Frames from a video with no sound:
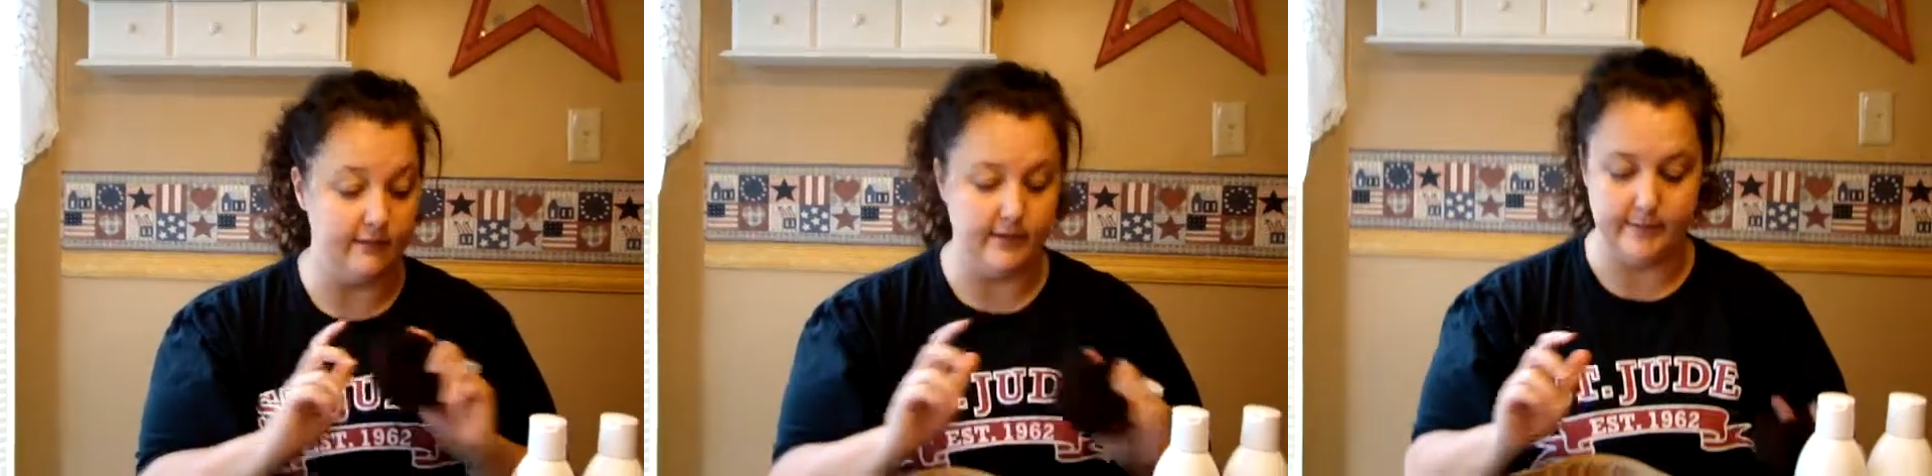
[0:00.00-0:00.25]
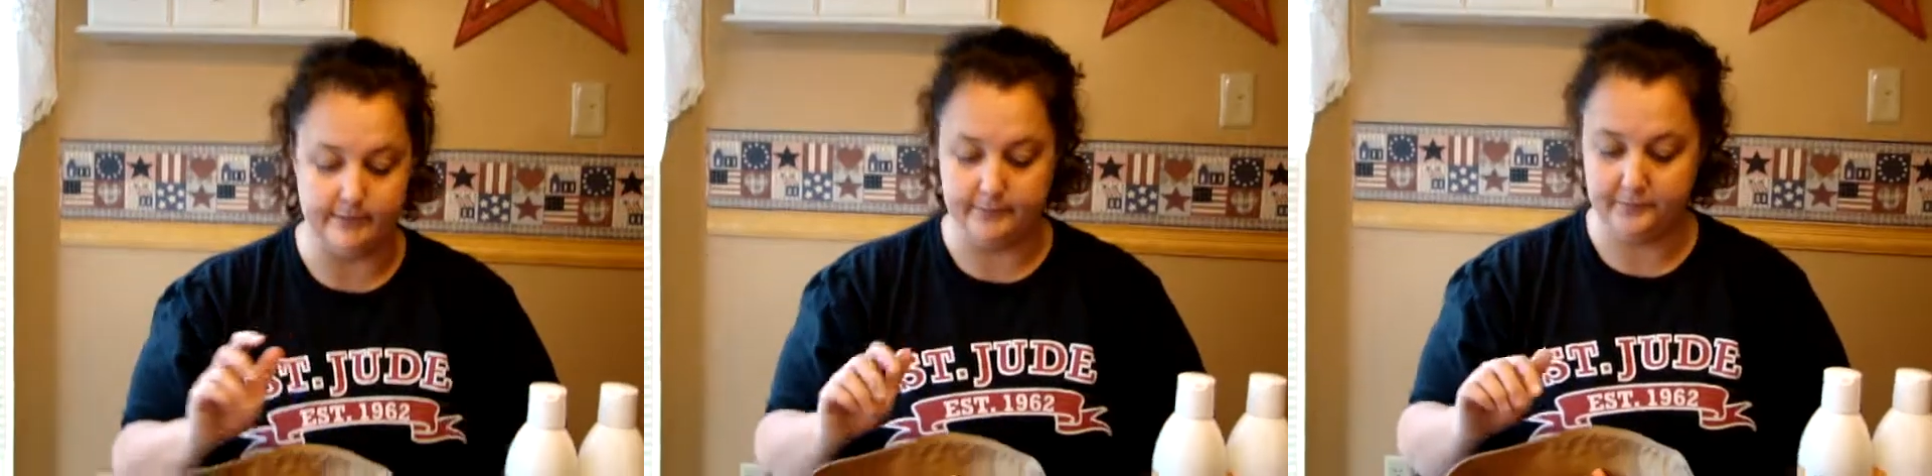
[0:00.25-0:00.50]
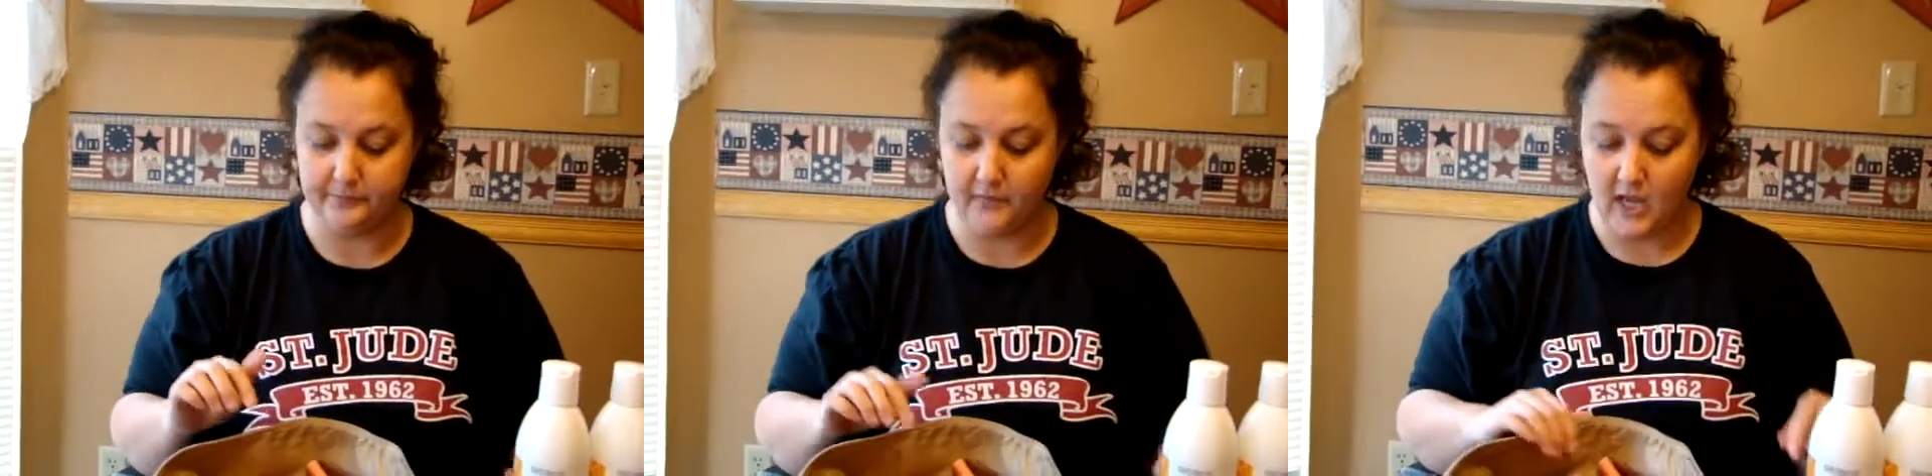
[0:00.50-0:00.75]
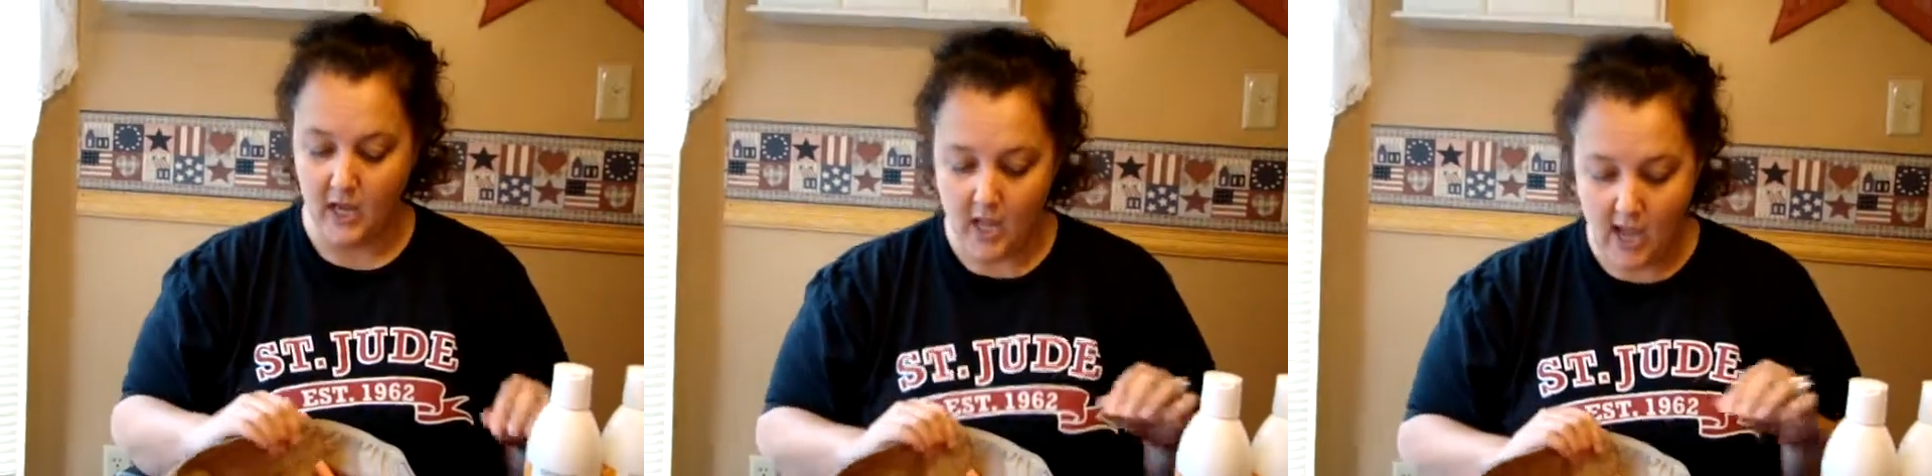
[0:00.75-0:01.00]
it.
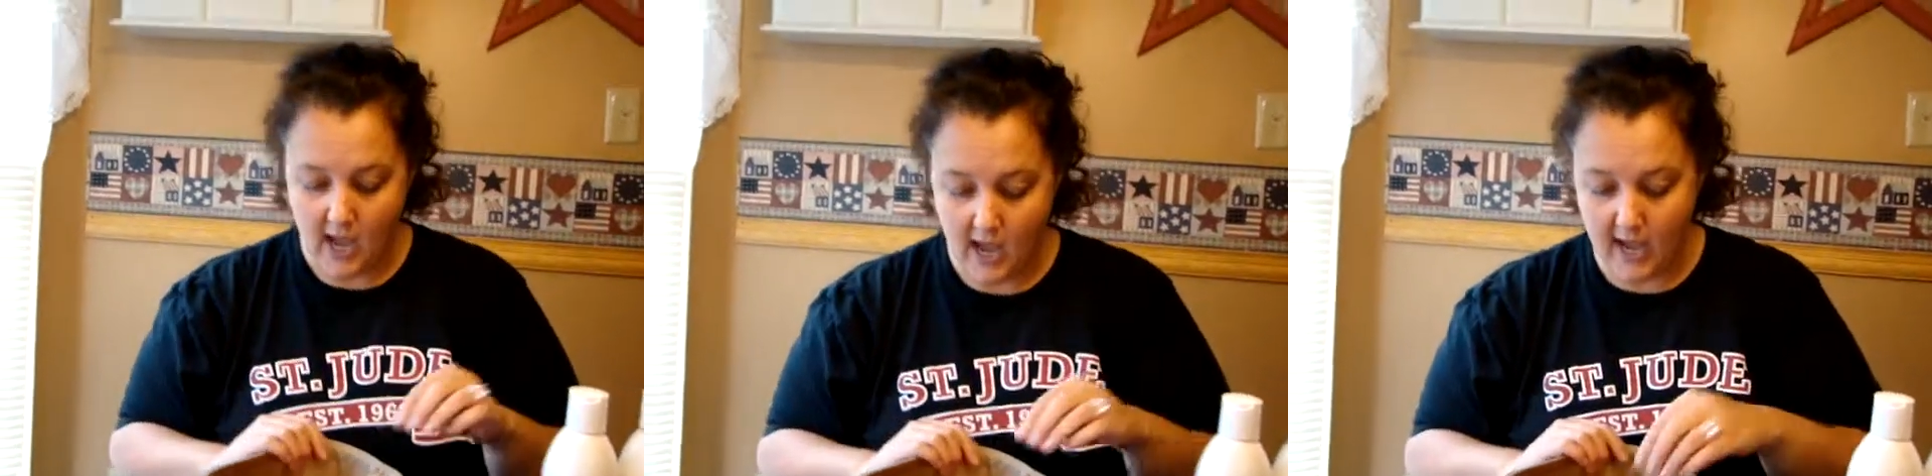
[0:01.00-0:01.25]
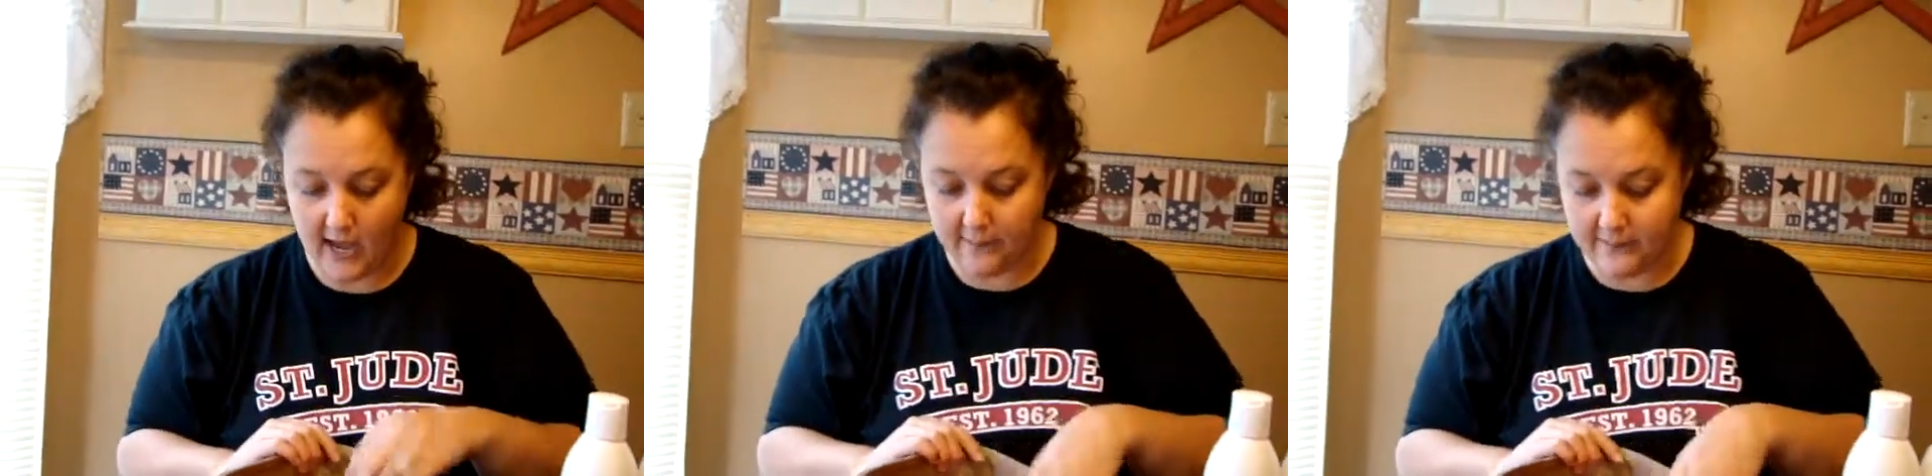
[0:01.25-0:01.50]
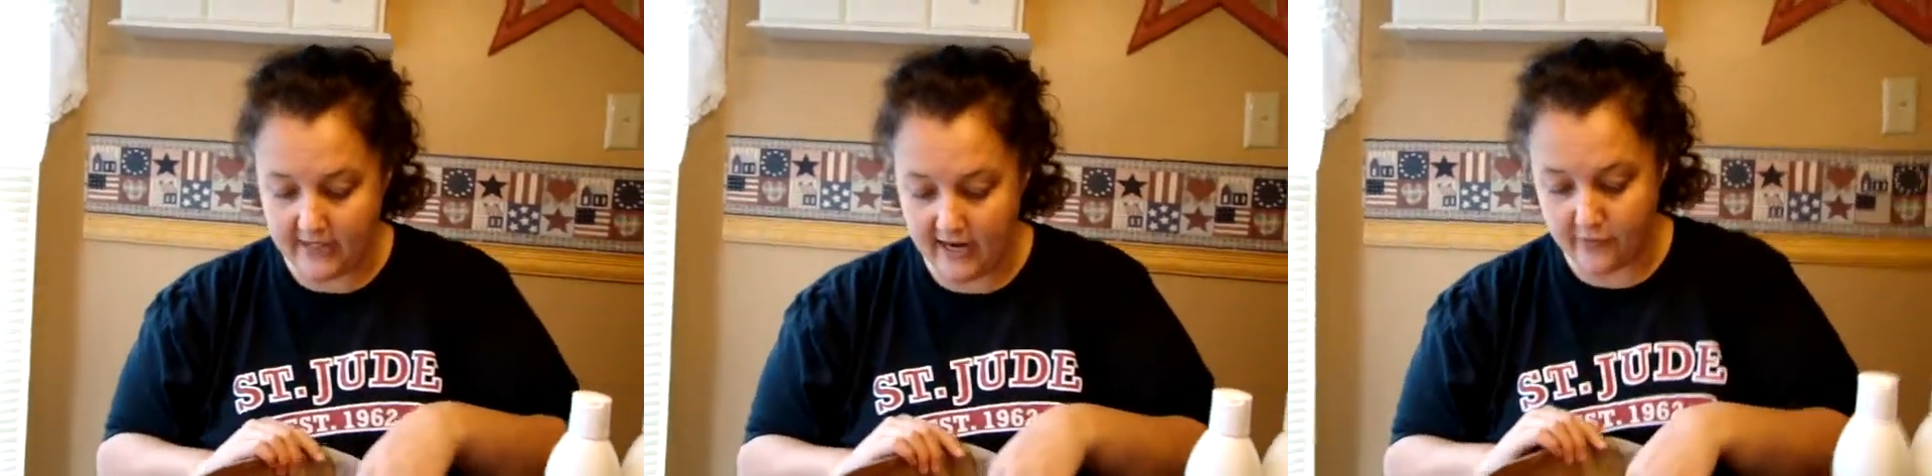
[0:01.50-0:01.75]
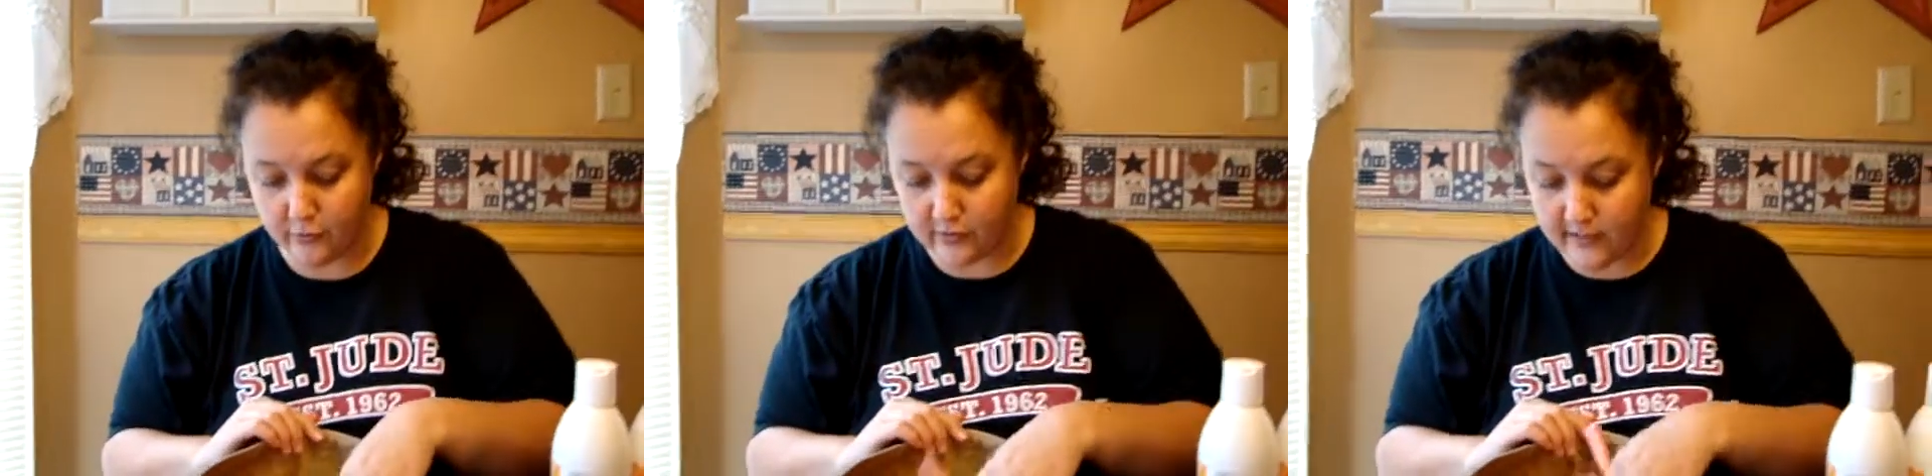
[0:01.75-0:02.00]
Um, the
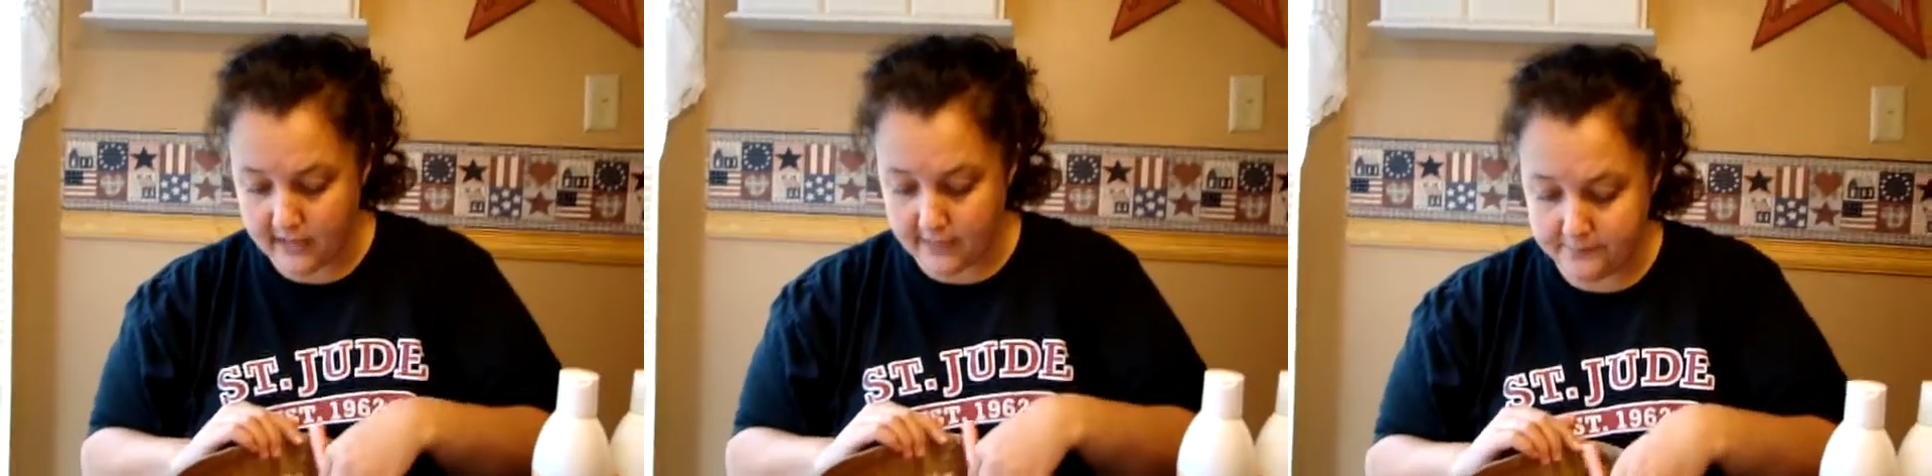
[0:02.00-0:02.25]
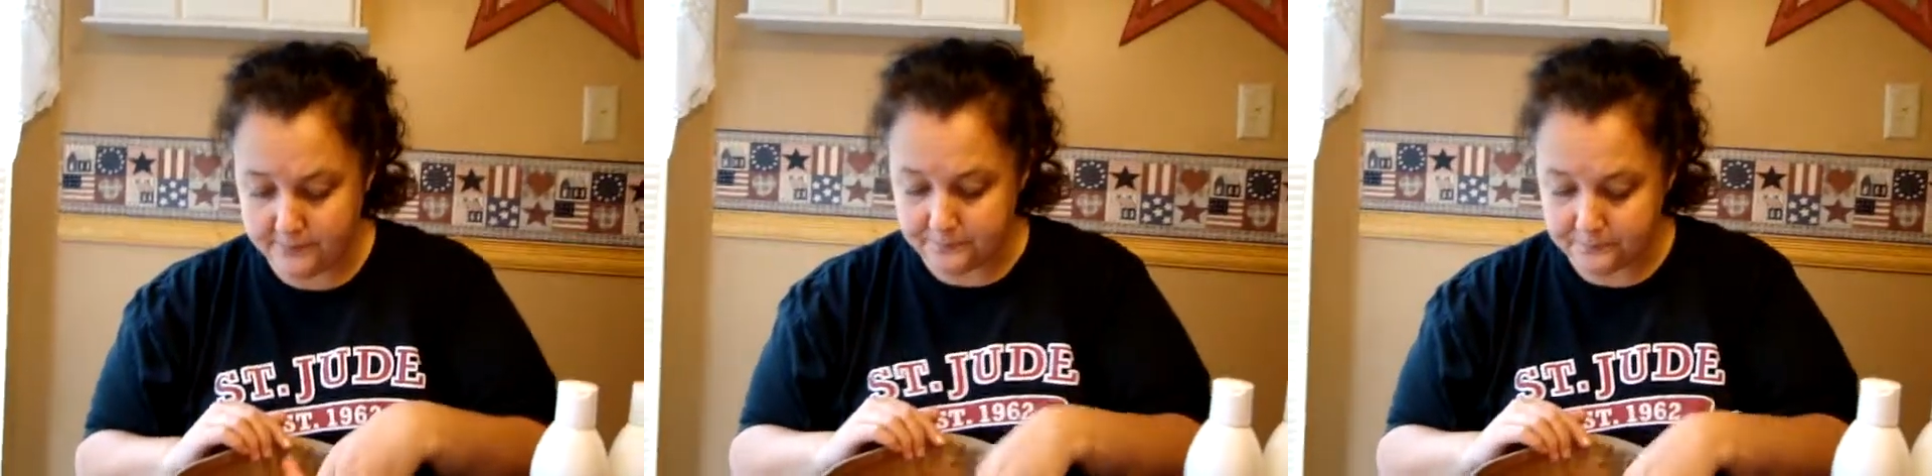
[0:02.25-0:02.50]
other thing,